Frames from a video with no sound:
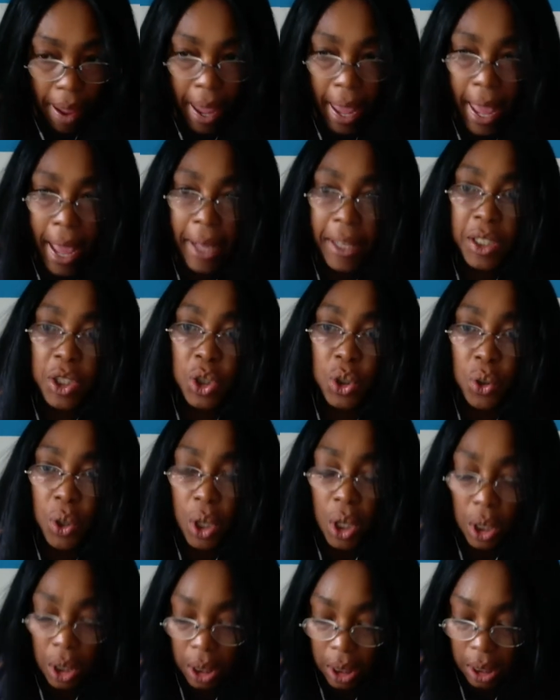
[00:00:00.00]

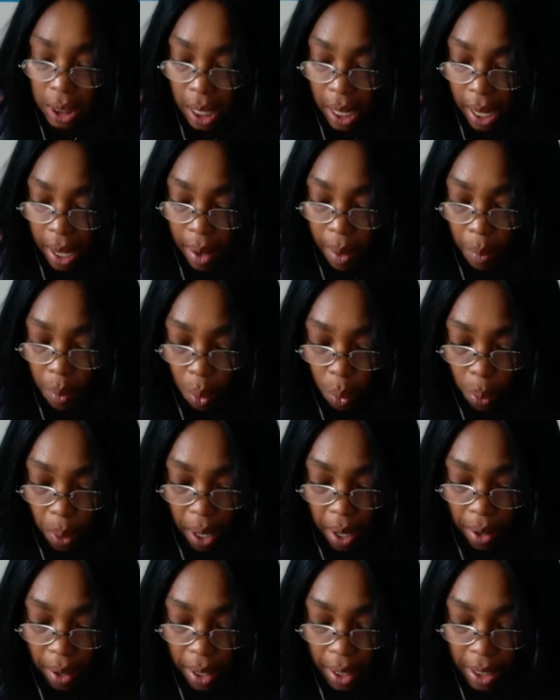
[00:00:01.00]
extras,
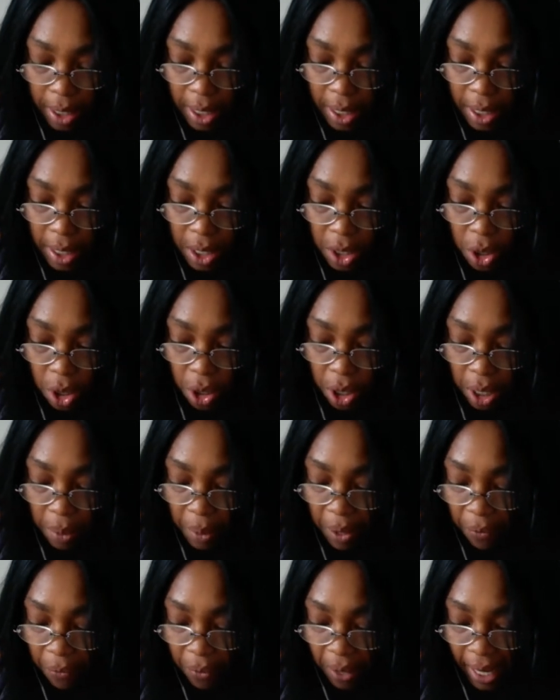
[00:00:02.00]
where you're going to
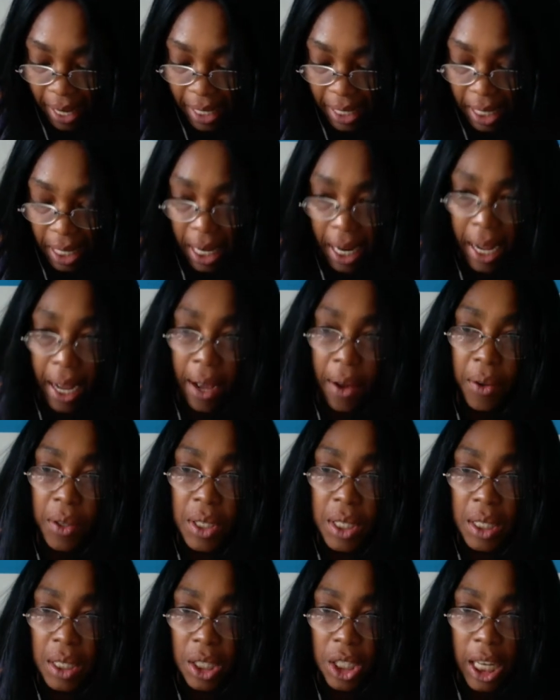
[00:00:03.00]
be finding out.
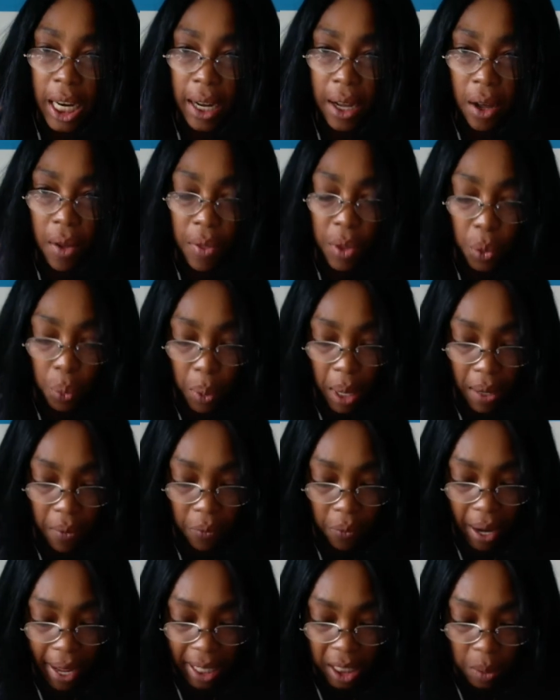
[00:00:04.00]
Check out the red
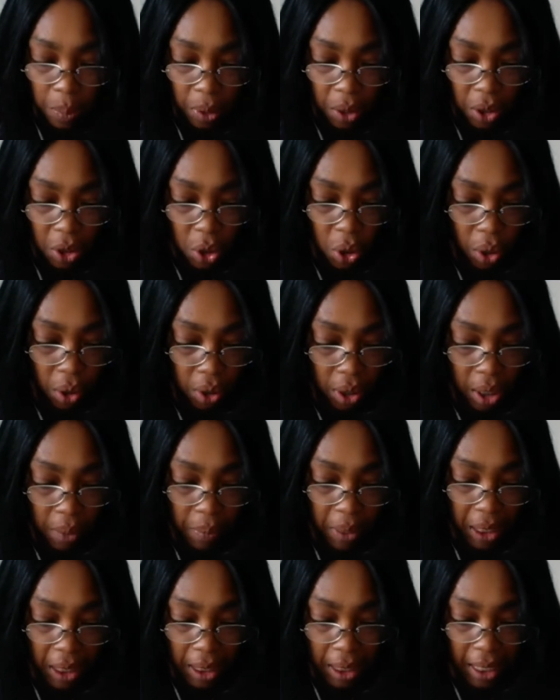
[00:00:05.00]
flags, because you're going to
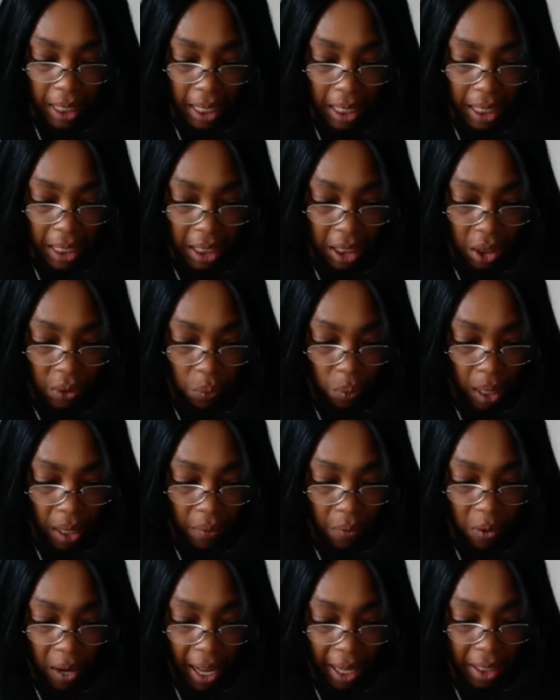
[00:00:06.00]
be seeing these
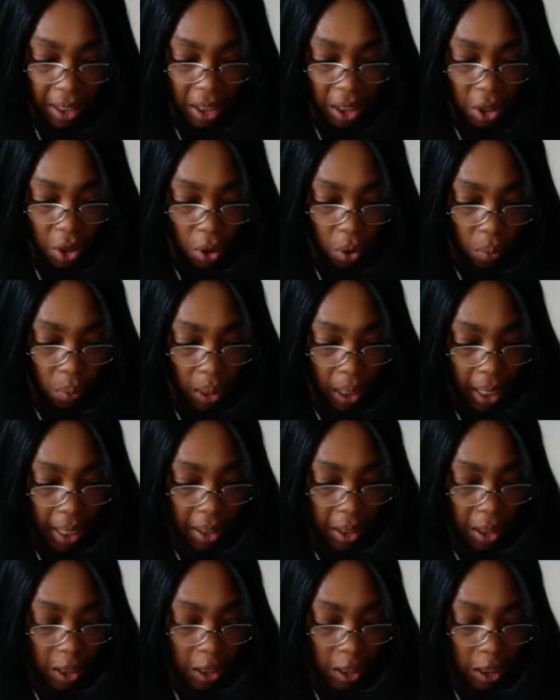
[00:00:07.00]
red flags in your
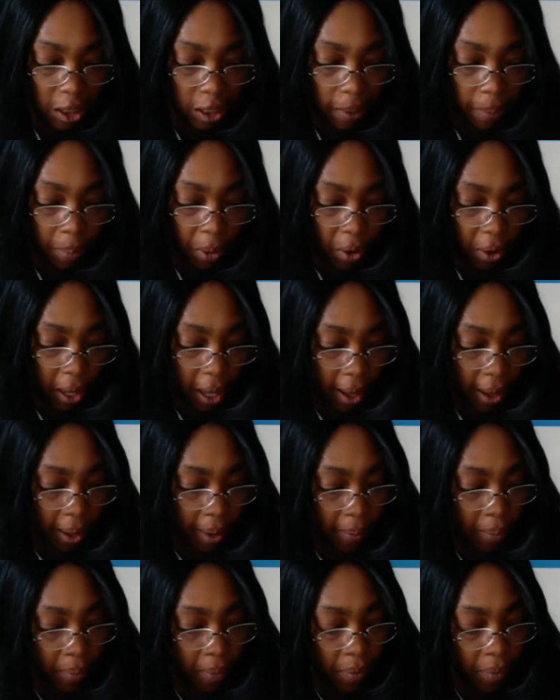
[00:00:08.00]
relationship. Okay,